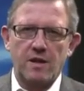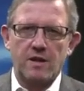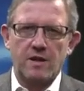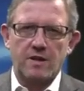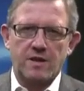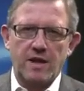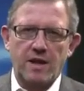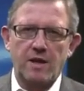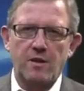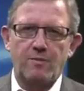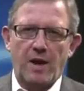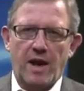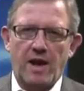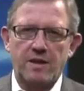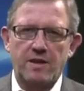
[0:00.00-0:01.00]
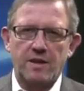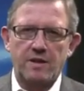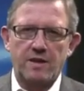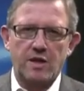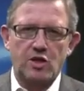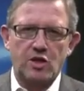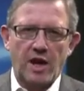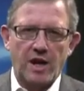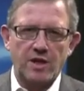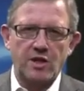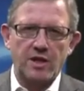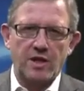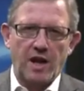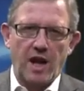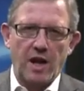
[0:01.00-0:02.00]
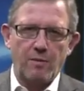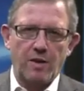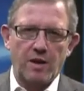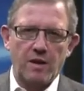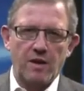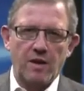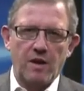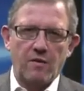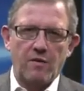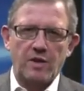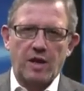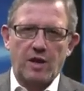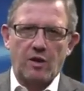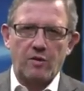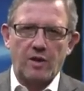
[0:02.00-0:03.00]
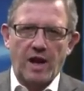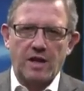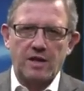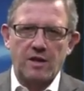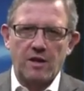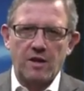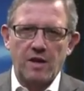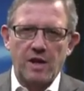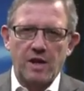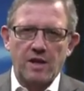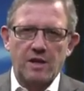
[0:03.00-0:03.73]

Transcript: The second part is the charging cable with a connector